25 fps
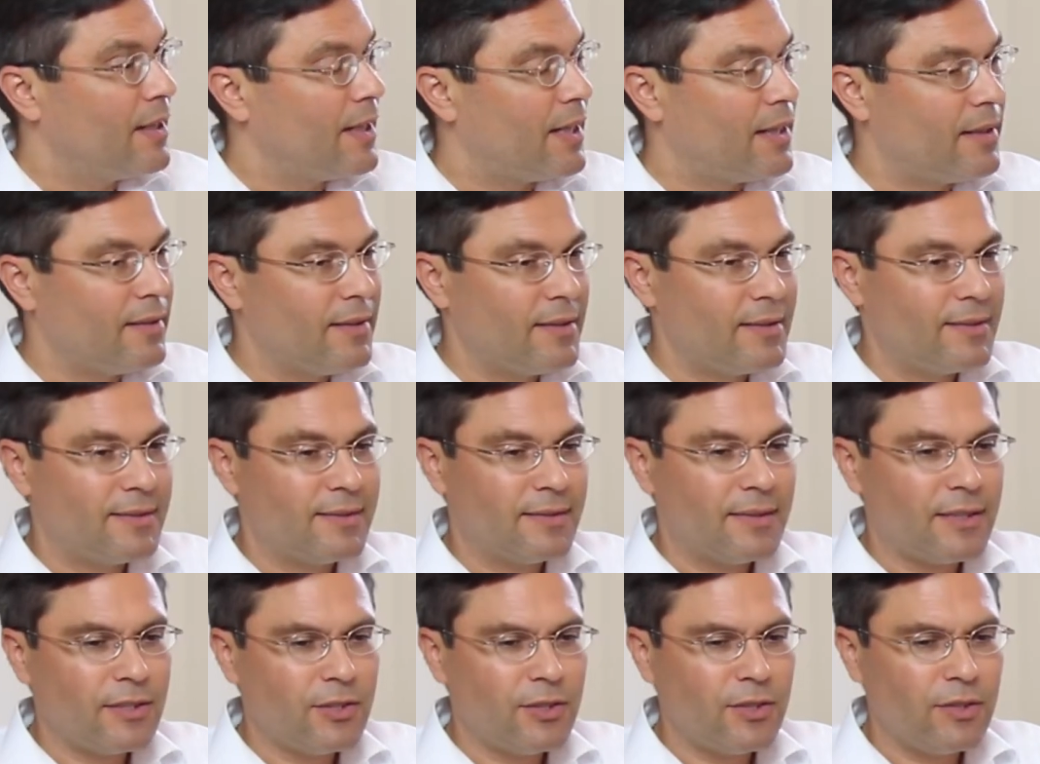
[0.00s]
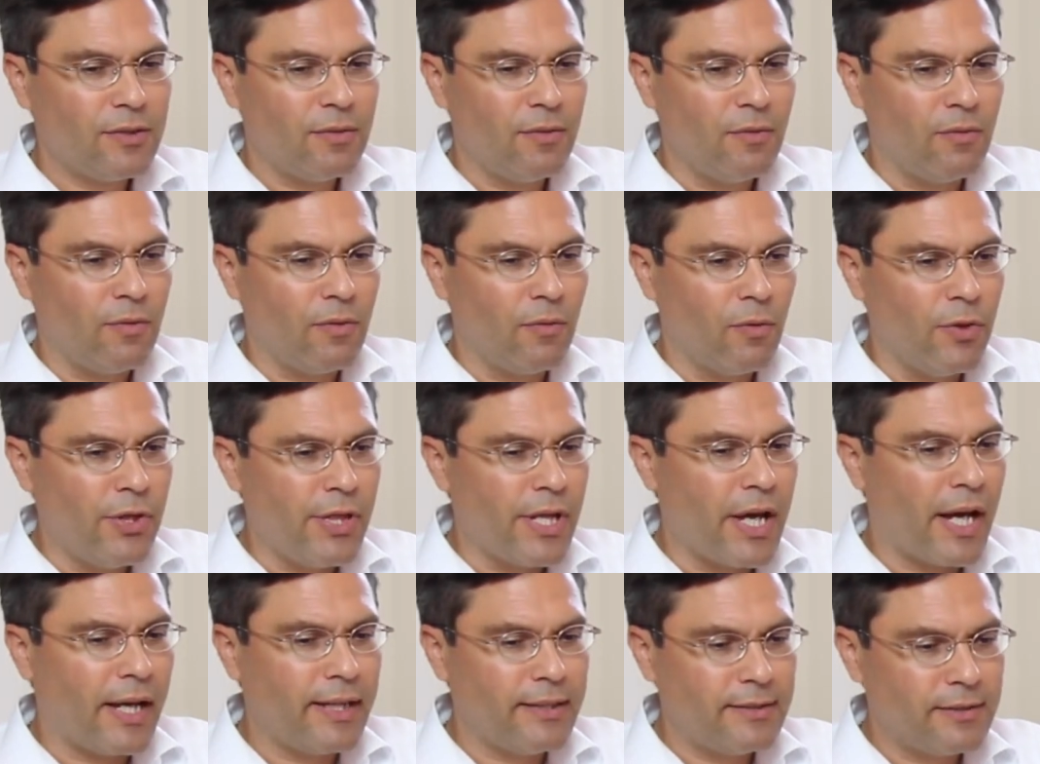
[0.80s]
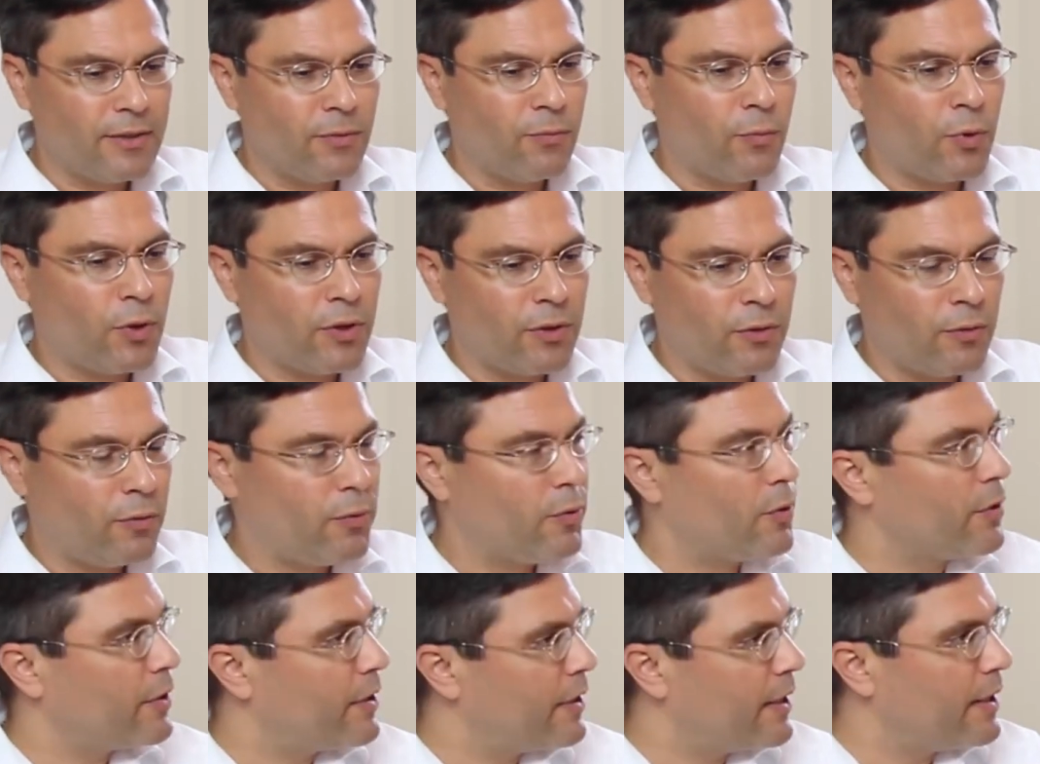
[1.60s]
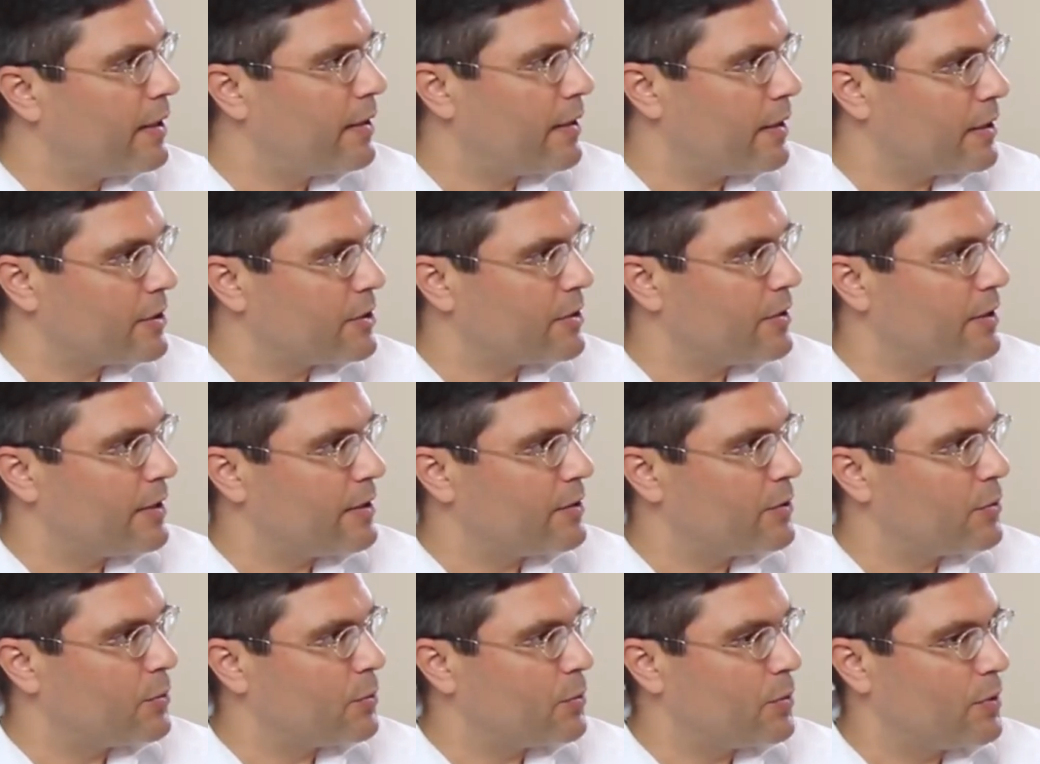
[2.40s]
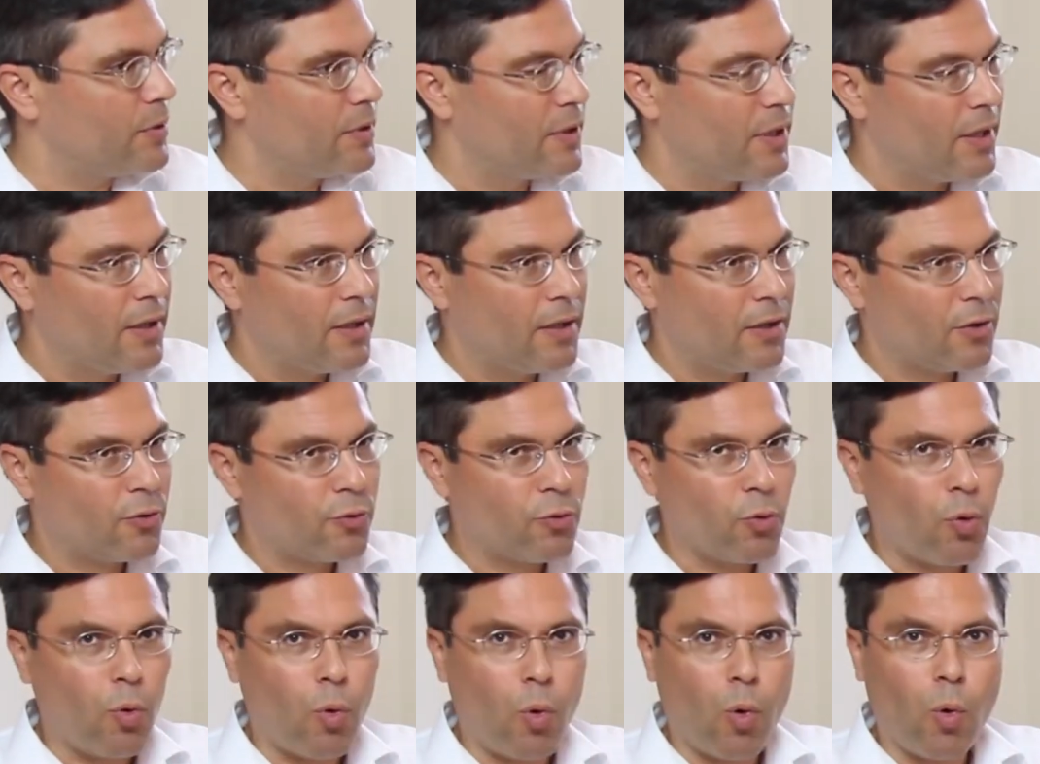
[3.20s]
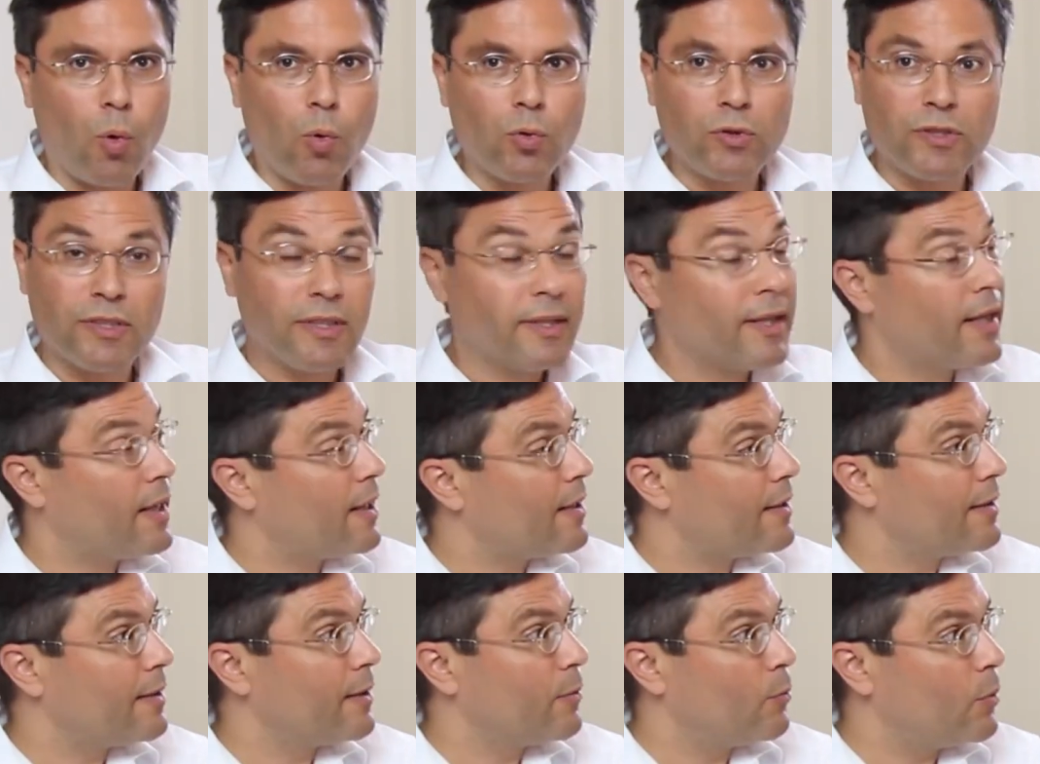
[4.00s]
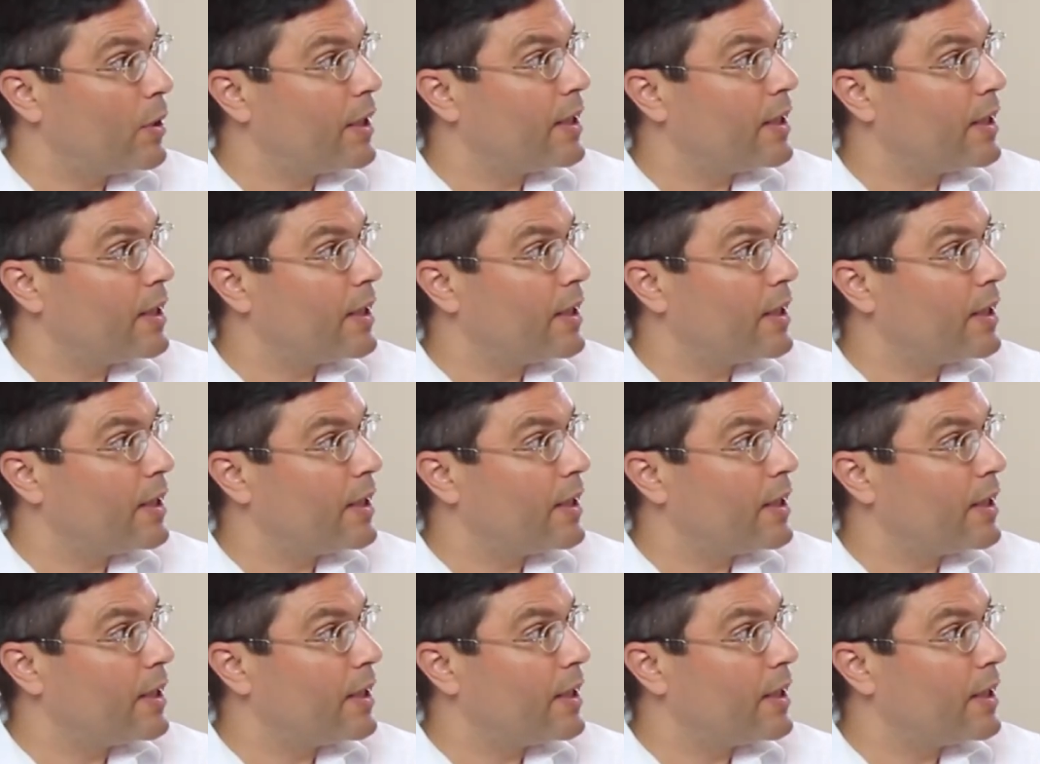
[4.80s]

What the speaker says: And it's such a nice and wonderful thing actually to grow old in a healthy